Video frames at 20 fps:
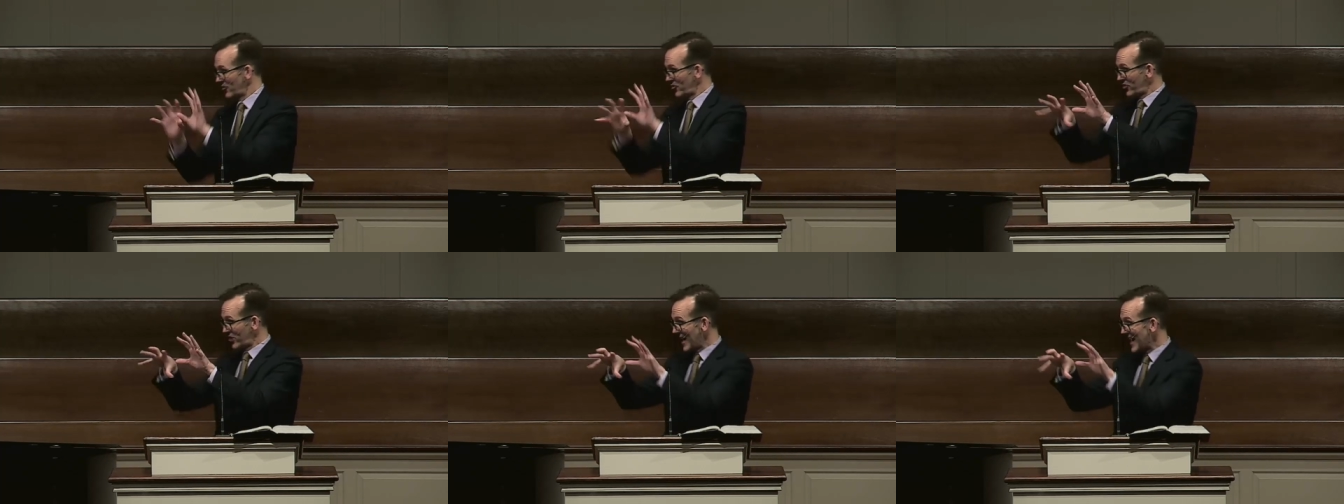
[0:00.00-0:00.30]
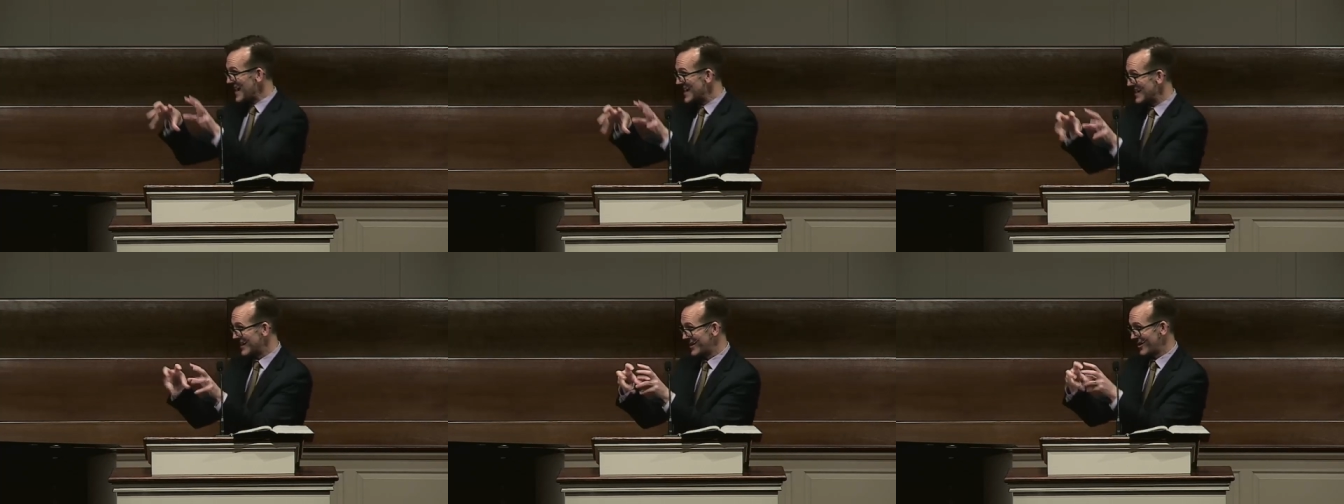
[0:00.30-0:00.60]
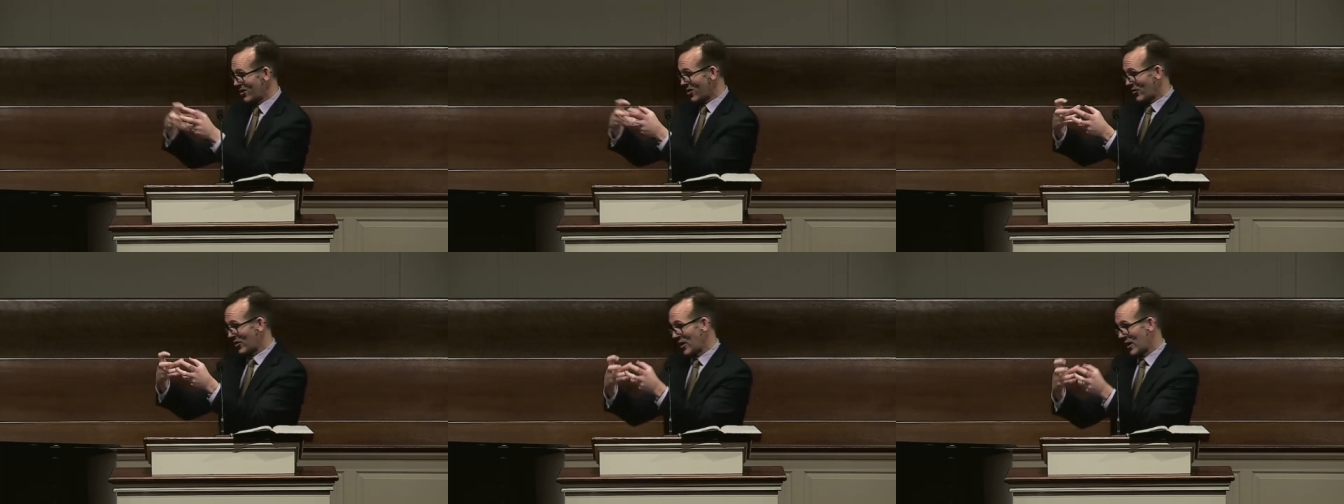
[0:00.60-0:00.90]

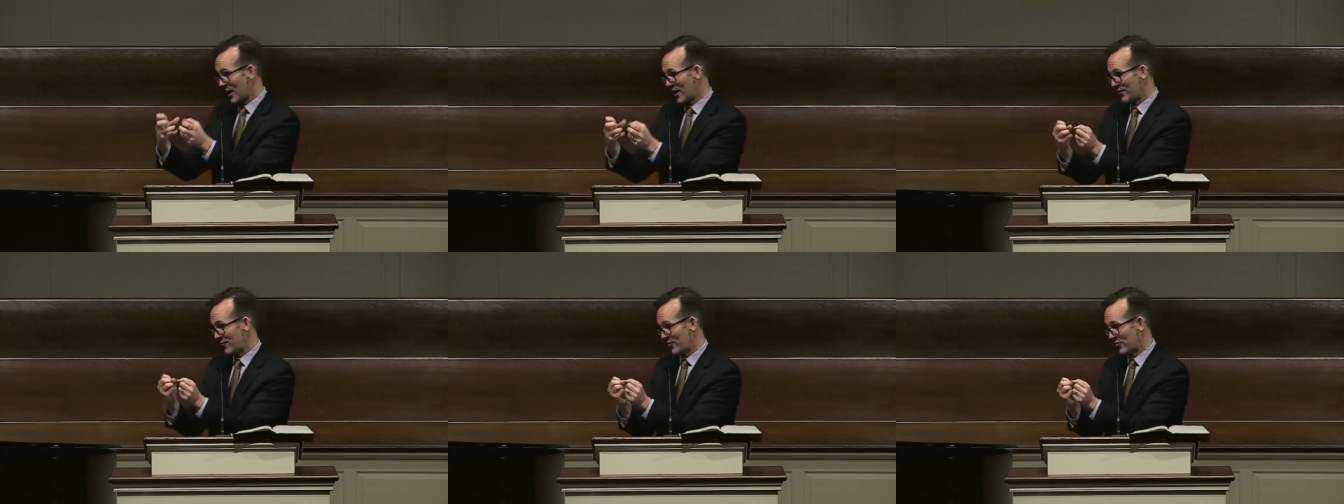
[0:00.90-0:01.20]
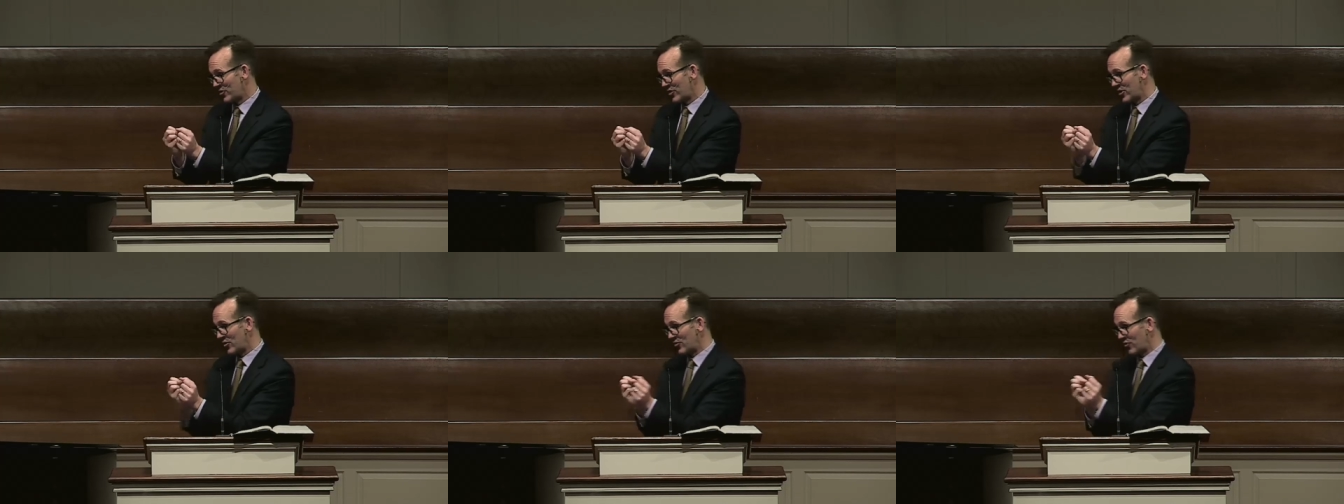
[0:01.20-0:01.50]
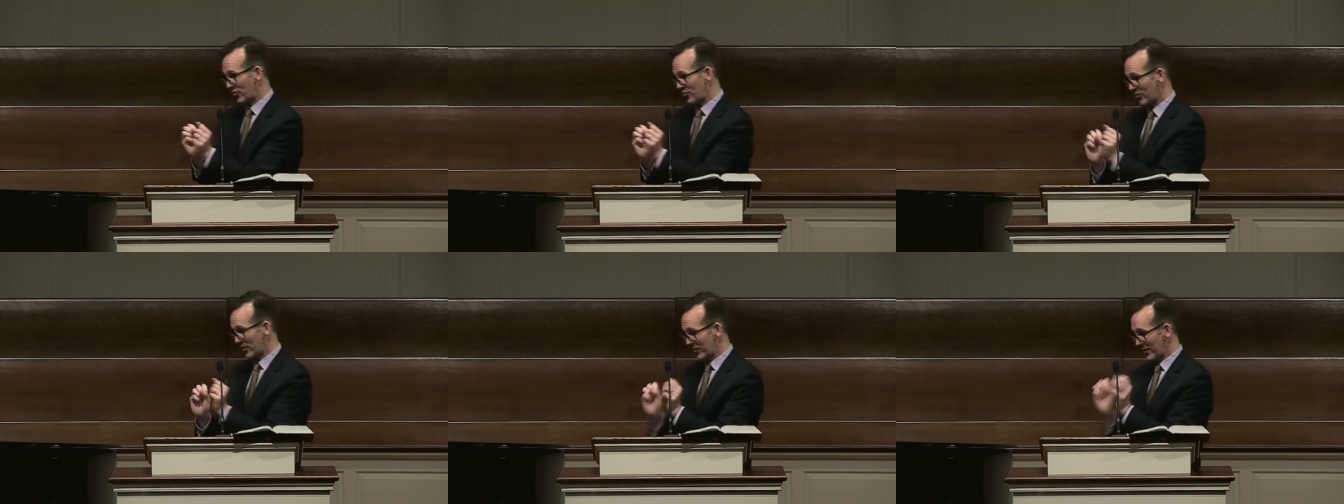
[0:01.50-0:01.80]
take on the life of
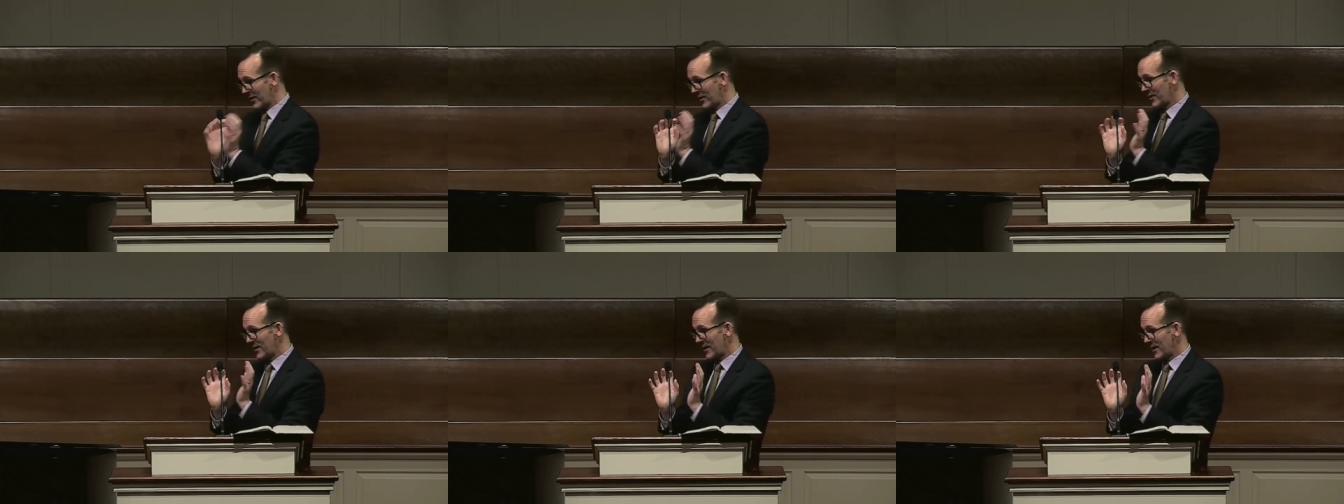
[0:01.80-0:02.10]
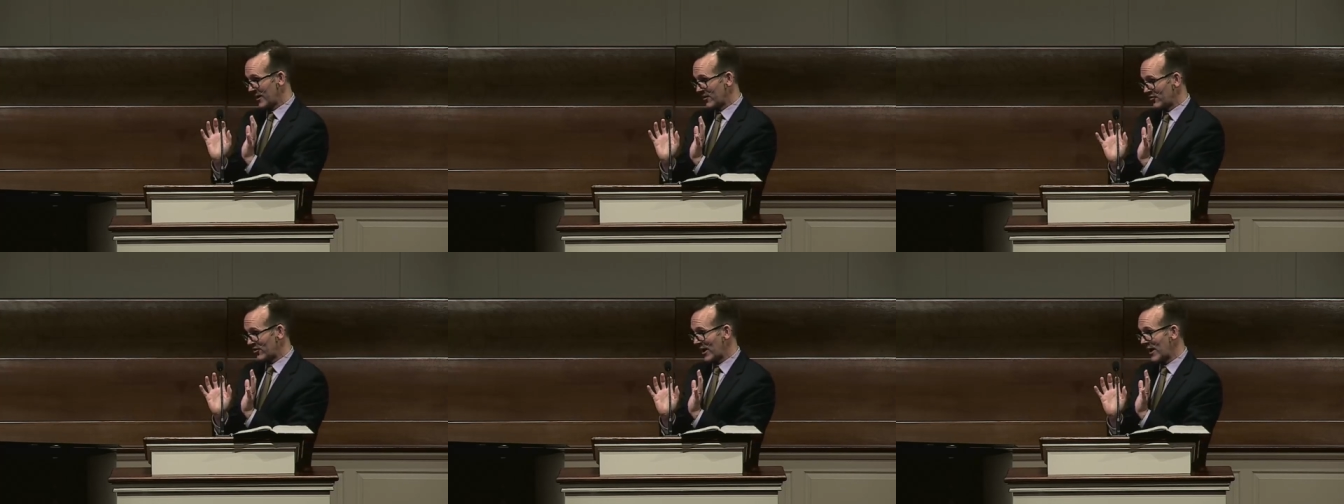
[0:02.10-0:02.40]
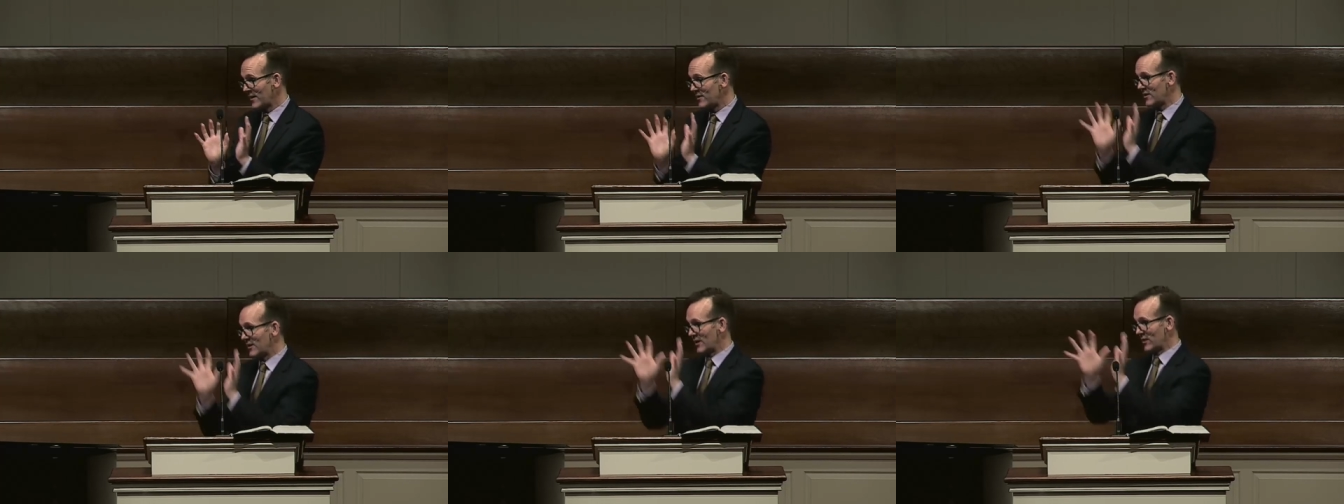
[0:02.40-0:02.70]
Jesus that they're
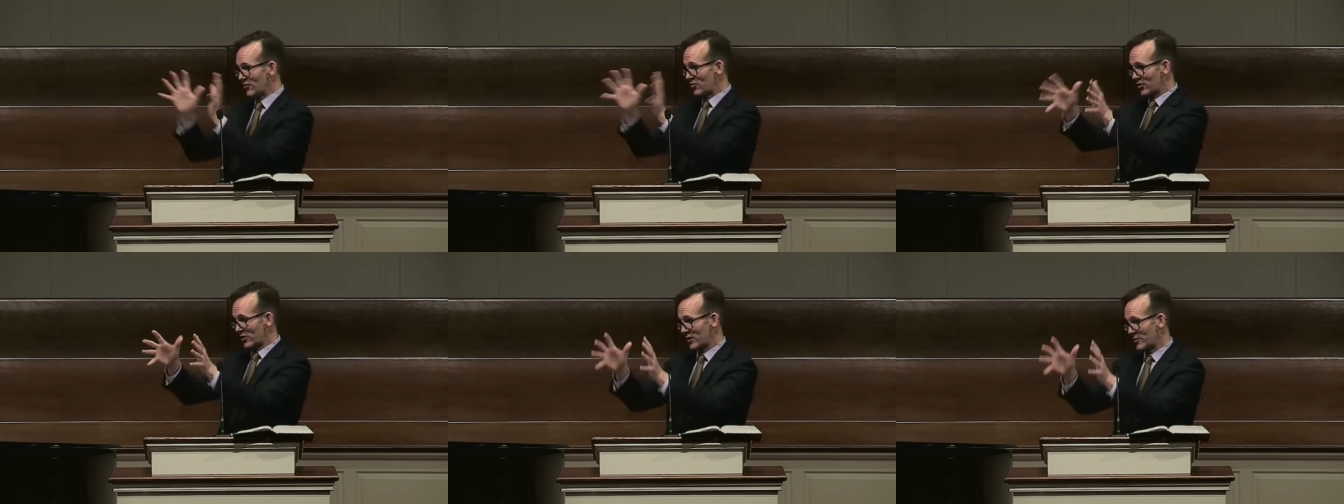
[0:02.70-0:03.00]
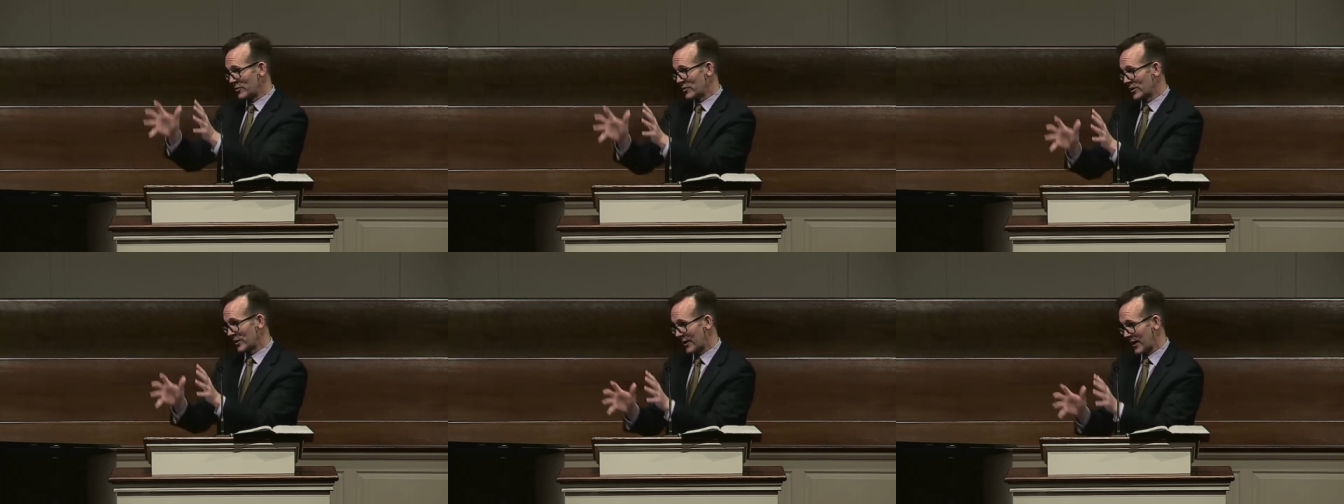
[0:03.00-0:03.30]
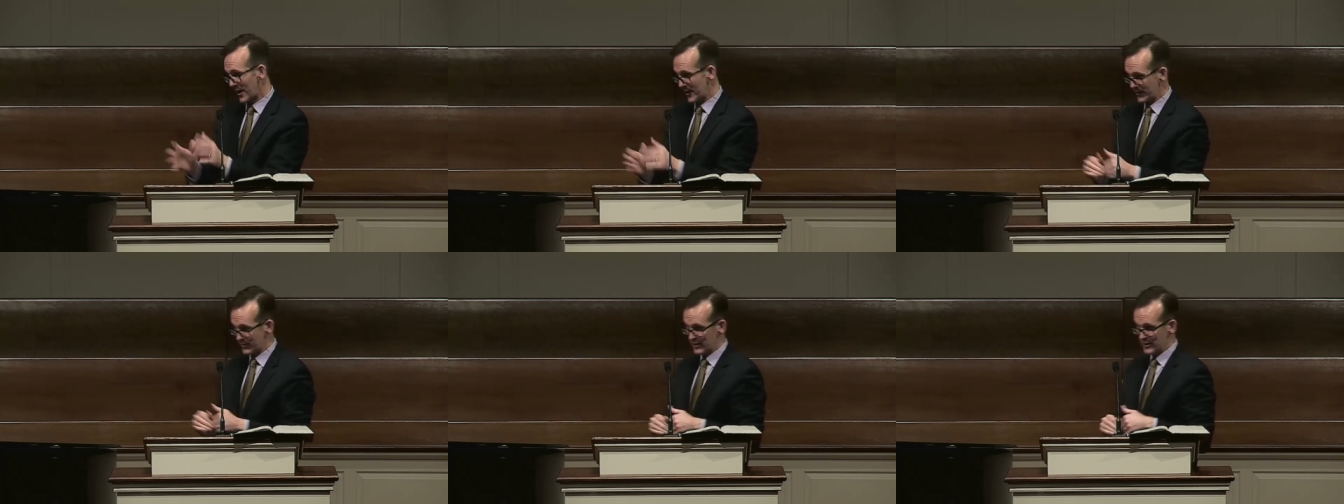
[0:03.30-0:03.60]
intending to
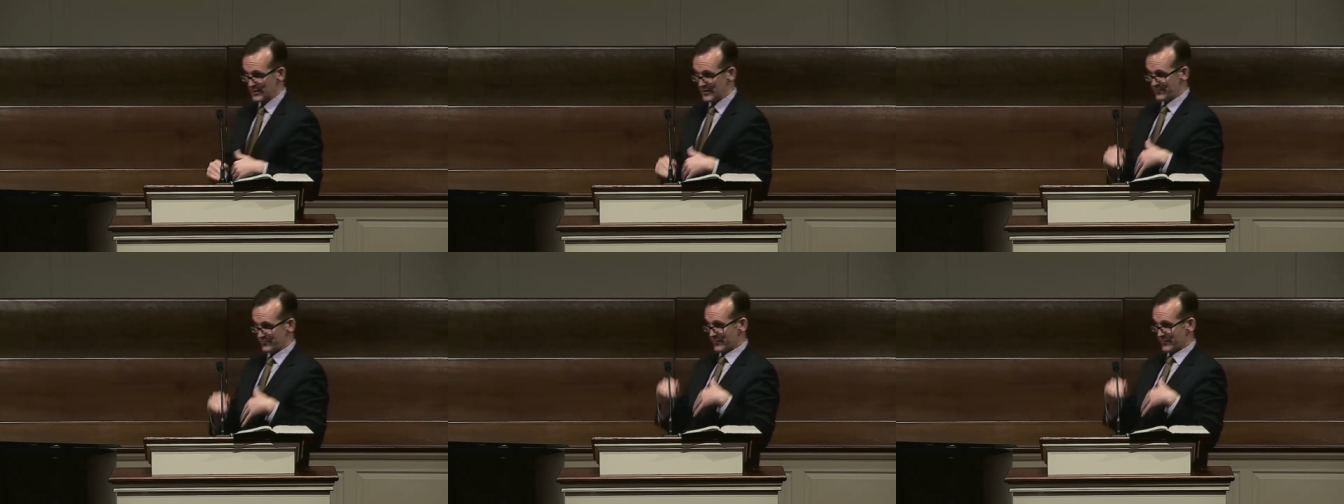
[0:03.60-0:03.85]
communicate.